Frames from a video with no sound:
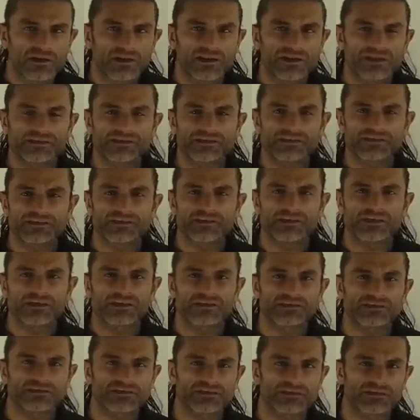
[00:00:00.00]
Listen to
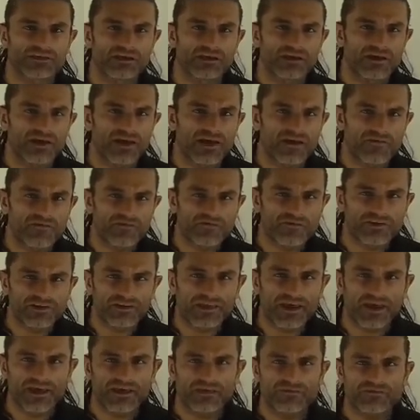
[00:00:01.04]
this every
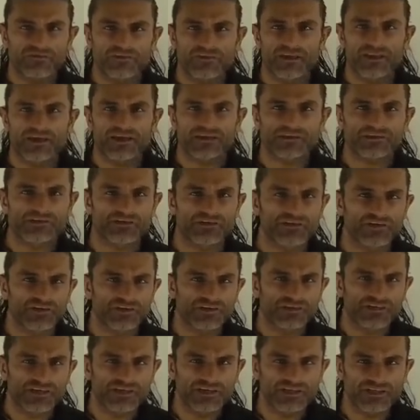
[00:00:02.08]
day for the next
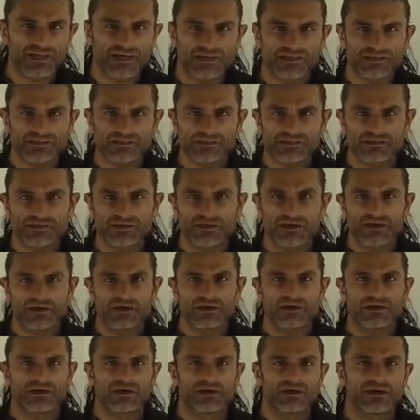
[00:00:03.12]
13 days
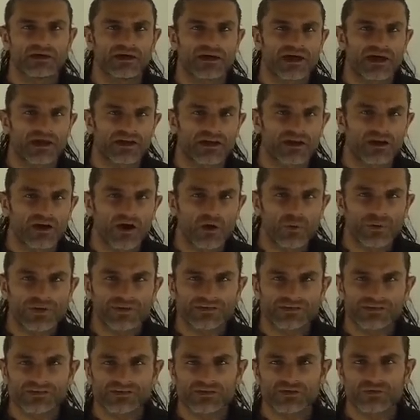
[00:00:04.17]
and go
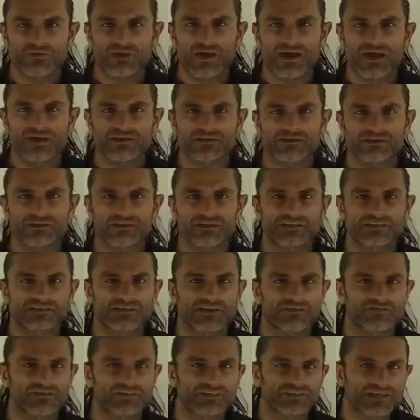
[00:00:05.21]
into
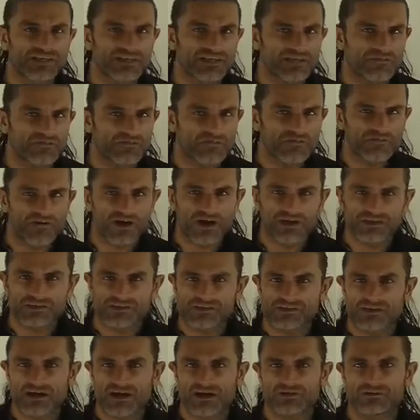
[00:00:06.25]
2017 in fine
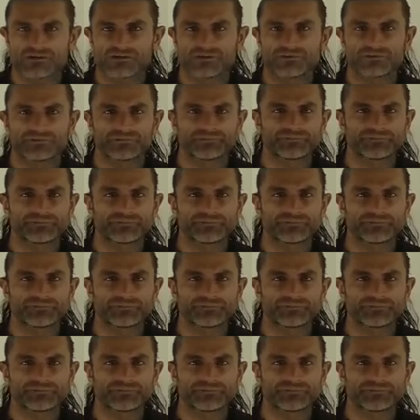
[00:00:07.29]
style.